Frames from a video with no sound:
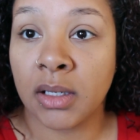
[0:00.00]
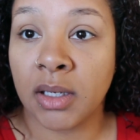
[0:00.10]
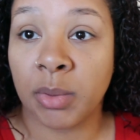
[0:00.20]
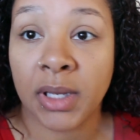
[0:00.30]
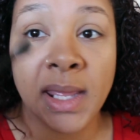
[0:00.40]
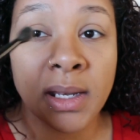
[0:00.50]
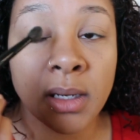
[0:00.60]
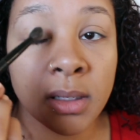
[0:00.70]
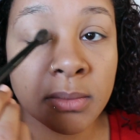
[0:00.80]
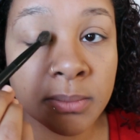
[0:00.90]
flip it
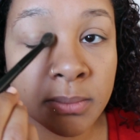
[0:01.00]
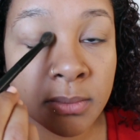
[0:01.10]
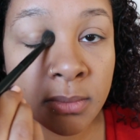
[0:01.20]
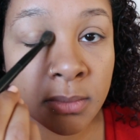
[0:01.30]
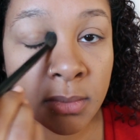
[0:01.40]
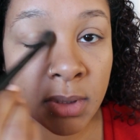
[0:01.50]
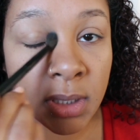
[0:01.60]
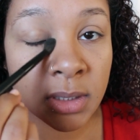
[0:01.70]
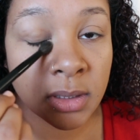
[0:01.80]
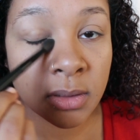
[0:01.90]
again
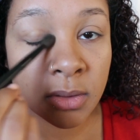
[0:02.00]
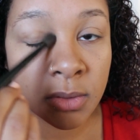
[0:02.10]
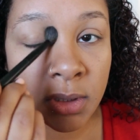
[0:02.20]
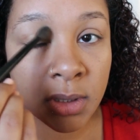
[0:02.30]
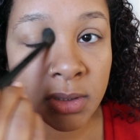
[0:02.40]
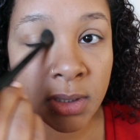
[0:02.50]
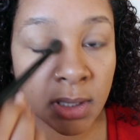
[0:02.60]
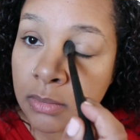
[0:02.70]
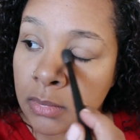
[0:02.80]
into the corners here.